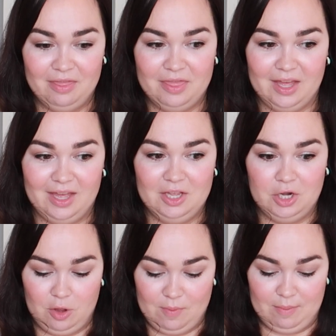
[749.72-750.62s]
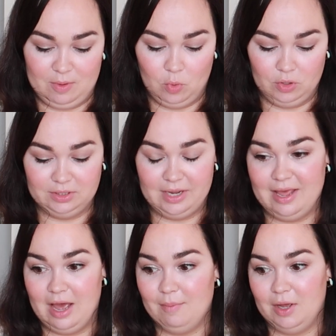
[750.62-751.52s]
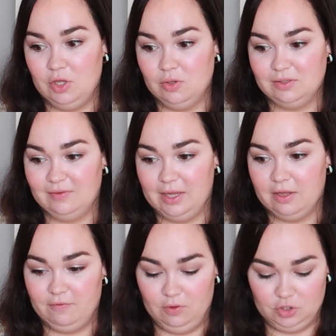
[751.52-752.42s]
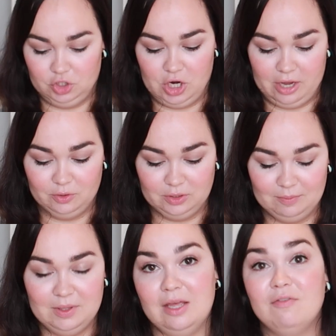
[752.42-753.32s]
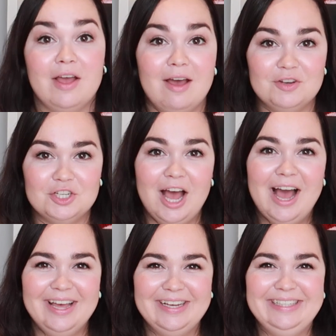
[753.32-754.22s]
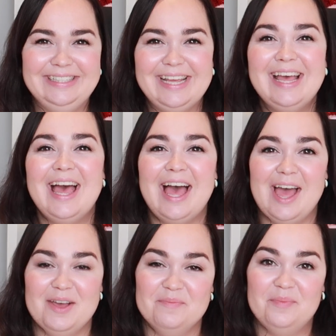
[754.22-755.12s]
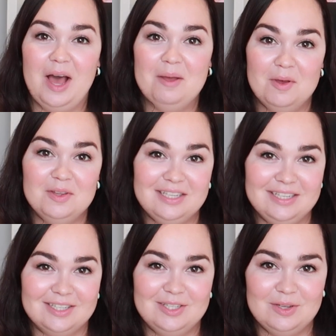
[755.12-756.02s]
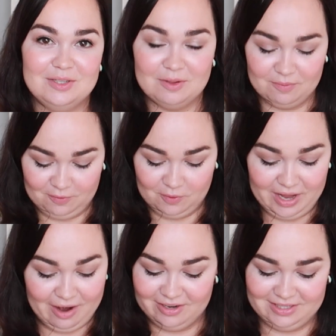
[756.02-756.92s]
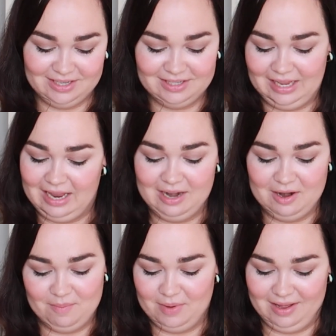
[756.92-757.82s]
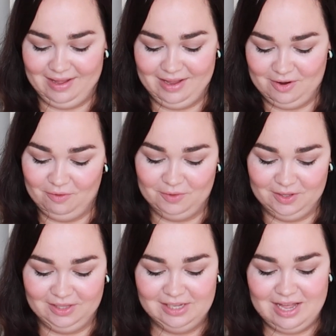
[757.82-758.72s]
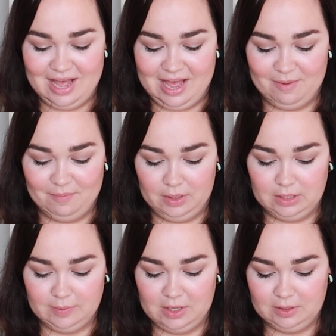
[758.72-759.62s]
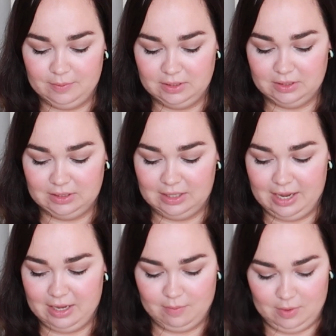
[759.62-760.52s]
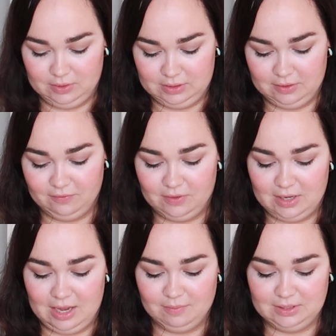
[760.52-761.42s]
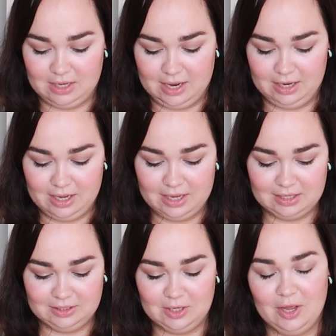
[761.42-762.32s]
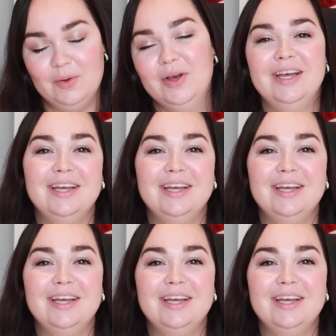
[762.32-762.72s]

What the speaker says: that, you know, maybe one day I might use for like a future child or something if I have a child. But I mostly just use them for characters in my novel, because my husband doesn't like most of the names that I like. So